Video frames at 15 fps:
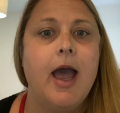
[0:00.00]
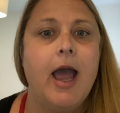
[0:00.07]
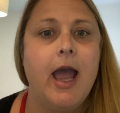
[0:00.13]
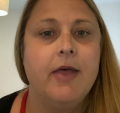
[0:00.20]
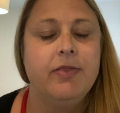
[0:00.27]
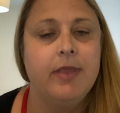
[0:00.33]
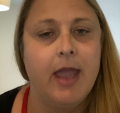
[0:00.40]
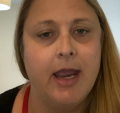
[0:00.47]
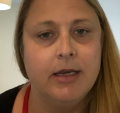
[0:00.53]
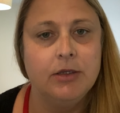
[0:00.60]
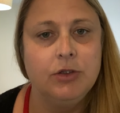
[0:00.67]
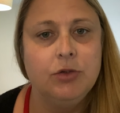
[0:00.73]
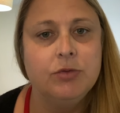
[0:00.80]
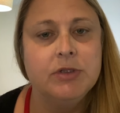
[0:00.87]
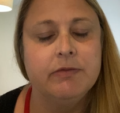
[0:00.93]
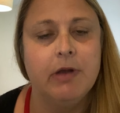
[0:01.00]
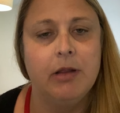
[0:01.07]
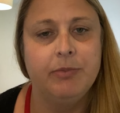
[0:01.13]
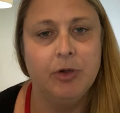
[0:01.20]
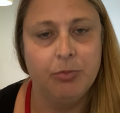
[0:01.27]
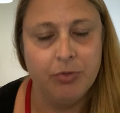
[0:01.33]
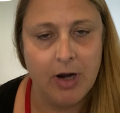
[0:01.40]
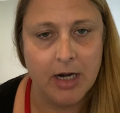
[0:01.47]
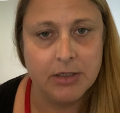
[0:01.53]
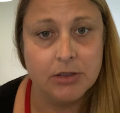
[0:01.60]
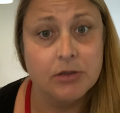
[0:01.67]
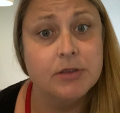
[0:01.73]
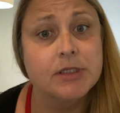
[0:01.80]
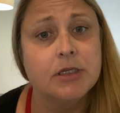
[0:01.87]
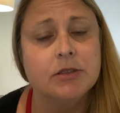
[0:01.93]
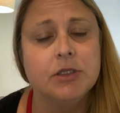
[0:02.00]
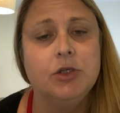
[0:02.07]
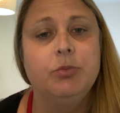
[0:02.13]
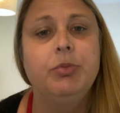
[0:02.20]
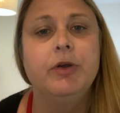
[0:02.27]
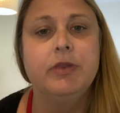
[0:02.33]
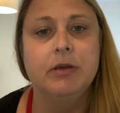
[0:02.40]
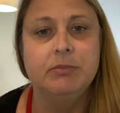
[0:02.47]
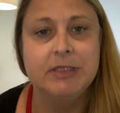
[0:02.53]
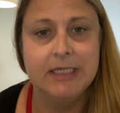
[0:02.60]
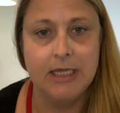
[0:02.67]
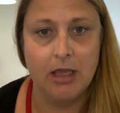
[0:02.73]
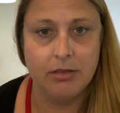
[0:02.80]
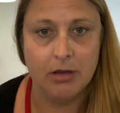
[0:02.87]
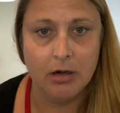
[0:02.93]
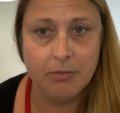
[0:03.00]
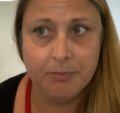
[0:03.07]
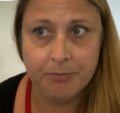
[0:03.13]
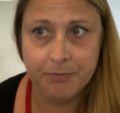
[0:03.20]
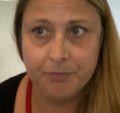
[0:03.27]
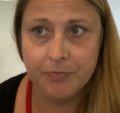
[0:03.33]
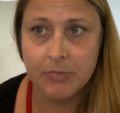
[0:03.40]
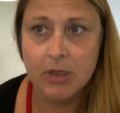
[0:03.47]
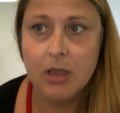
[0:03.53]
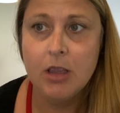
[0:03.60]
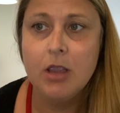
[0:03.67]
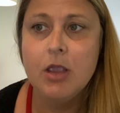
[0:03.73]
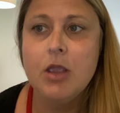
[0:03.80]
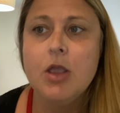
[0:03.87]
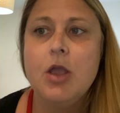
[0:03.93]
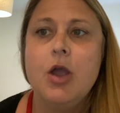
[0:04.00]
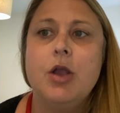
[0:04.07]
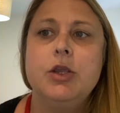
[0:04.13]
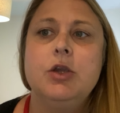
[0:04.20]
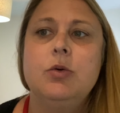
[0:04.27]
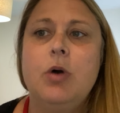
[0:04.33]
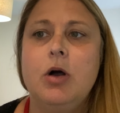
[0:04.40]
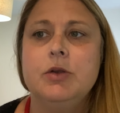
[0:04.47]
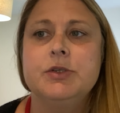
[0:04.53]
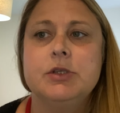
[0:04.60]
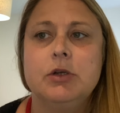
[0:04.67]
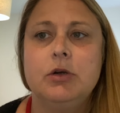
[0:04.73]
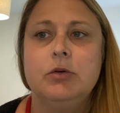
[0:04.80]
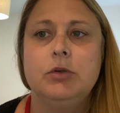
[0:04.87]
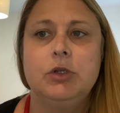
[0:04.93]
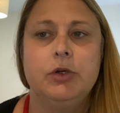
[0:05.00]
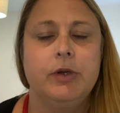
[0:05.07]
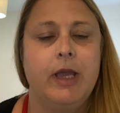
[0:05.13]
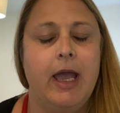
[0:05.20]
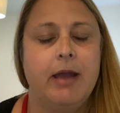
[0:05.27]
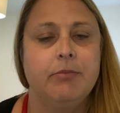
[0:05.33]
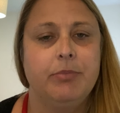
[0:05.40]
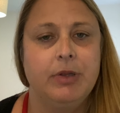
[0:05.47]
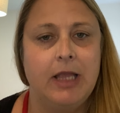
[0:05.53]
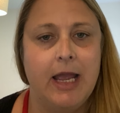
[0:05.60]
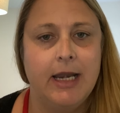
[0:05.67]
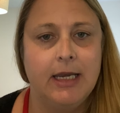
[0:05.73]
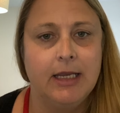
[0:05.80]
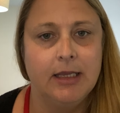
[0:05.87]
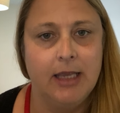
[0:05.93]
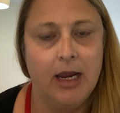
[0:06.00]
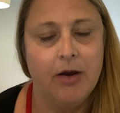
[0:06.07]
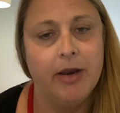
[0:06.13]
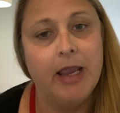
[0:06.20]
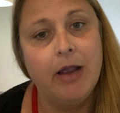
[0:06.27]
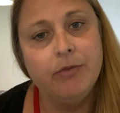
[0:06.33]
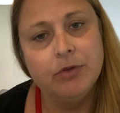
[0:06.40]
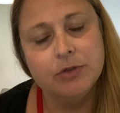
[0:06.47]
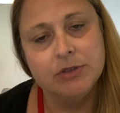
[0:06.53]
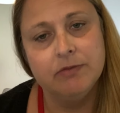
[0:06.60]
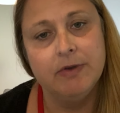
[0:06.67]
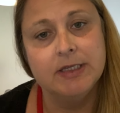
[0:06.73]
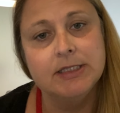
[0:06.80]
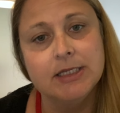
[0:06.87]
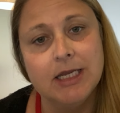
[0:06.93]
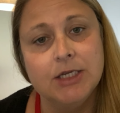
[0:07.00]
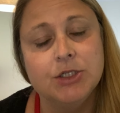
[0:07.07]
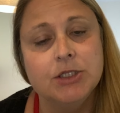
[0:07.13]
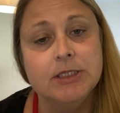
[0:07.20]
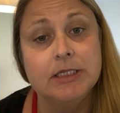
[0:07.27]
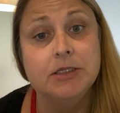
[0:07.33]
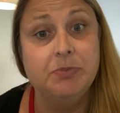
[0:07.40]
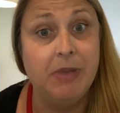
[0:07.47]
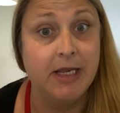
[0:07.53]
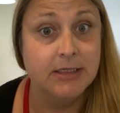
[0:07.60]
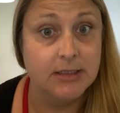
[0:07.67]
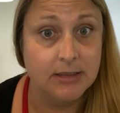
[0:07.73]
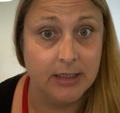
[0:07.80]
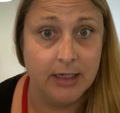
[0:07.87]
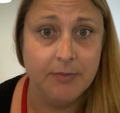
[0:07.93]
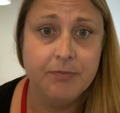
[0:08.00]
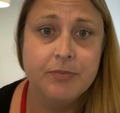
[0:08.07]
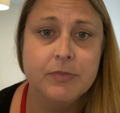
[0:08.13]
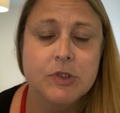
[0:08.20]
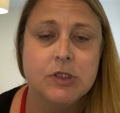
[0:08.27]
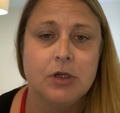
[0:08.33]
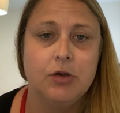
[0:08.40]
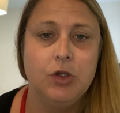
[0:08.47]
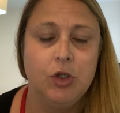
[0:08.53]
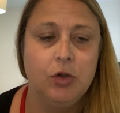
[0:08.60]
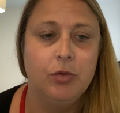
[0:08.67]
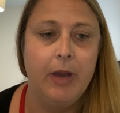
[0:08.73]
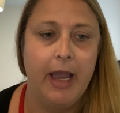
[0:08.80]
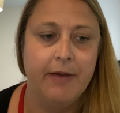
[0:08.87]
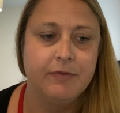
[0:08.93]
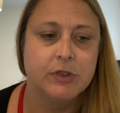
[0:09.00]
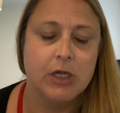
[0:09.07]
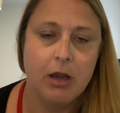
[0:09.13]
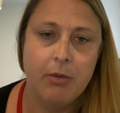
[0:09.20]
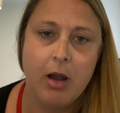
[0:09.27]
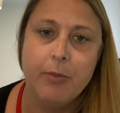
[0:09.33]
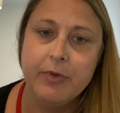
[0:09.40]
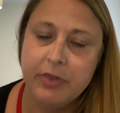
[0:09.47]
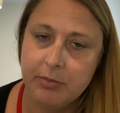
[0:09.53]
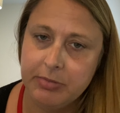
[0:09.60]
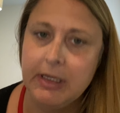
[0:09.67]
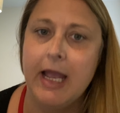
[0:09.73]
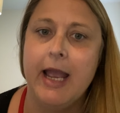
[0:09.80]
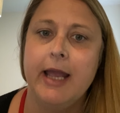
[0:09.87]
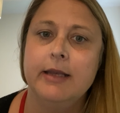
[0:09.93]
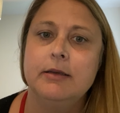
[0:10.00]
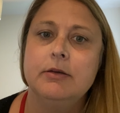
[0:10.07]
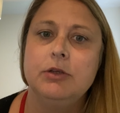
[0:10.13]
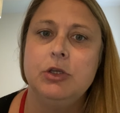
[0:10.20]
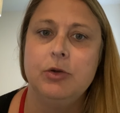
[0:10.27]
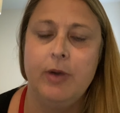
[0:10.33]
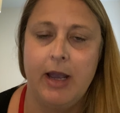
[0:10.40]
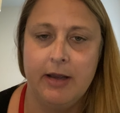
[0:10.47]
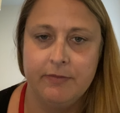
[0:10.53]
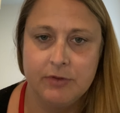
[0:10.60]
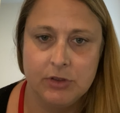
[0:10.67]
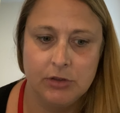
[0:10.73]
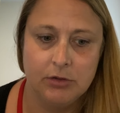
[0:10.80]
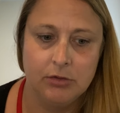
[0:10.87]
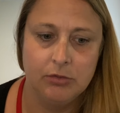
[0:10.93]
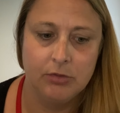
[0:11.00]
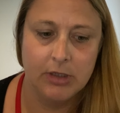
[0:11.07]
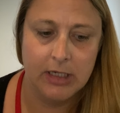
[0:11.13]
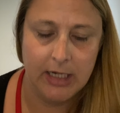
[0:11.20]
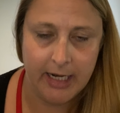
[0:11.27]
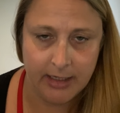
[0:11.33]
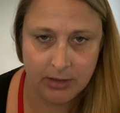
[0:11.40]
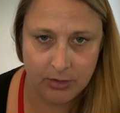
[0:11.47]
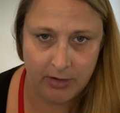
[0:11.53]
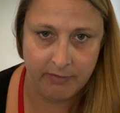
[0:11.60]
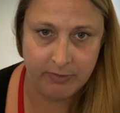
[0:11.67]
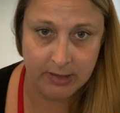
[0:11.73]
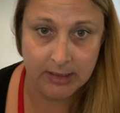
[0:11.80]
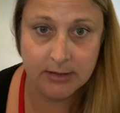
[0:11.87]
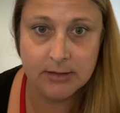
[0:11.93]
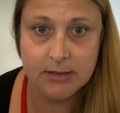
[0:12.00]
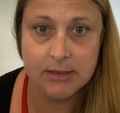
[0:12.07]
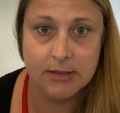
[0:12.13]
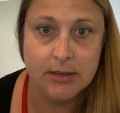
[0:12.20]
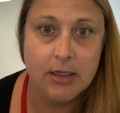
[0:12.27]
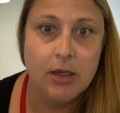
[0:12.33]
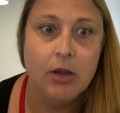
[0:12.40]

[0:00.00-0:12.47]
and then you develop your practical skills and you put them together. You also look at planning and carrying out those investigations independently. So you have to come up with the plan, you have to collect your evidence